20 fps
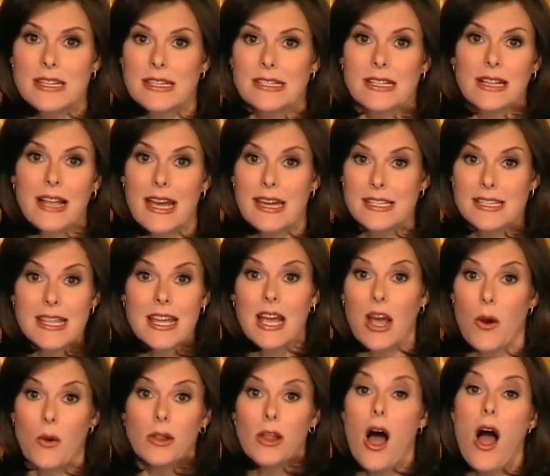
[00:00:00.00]
and delays that
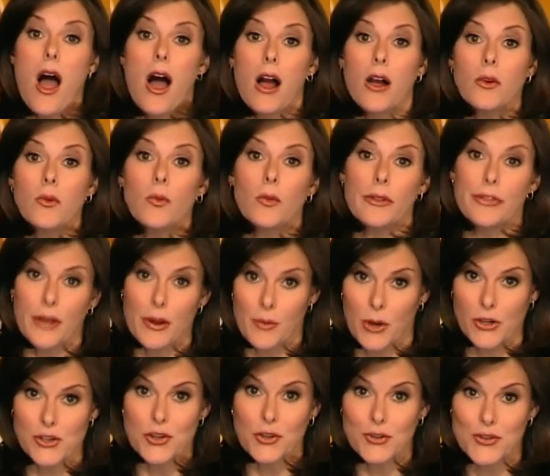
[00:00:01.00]
go along with
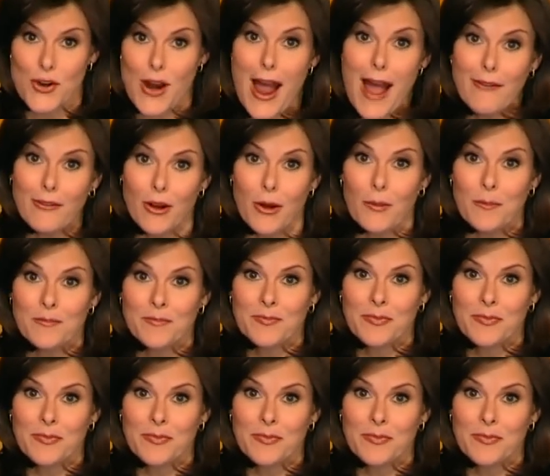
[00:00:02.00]
commercial travel.